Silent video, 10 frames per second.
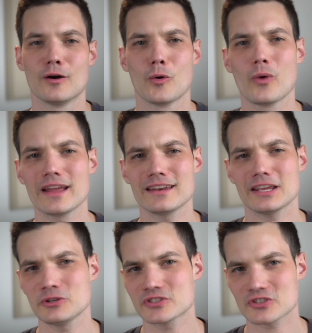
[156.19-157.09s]
When
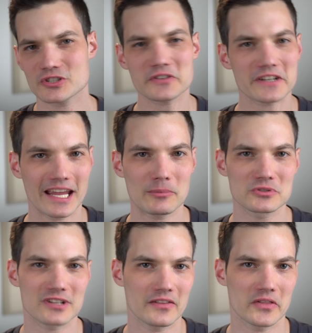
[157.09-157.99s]
you search for
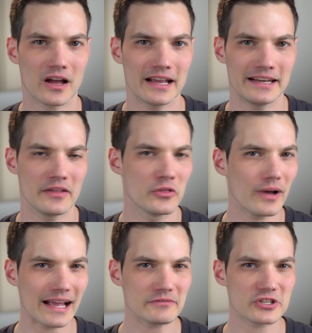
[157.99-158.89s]
cables online, they'll
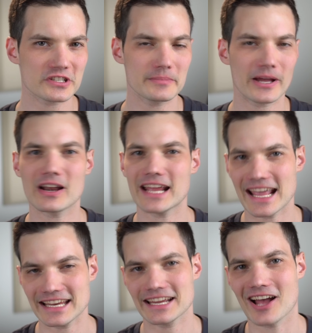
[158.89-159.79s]
have just about
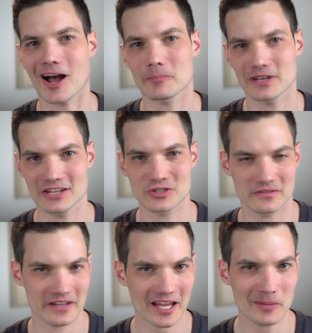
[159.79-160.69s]
any combination
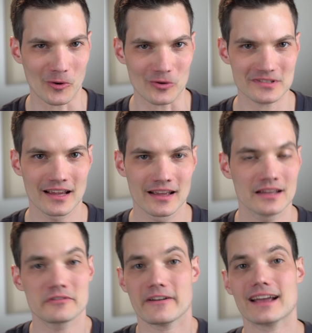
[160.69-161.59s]
of cables.
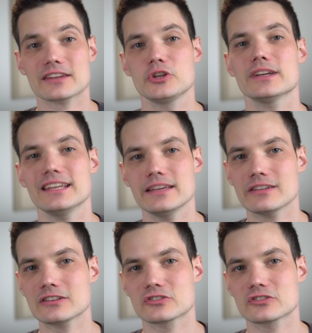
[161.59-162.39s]
In fact, you could even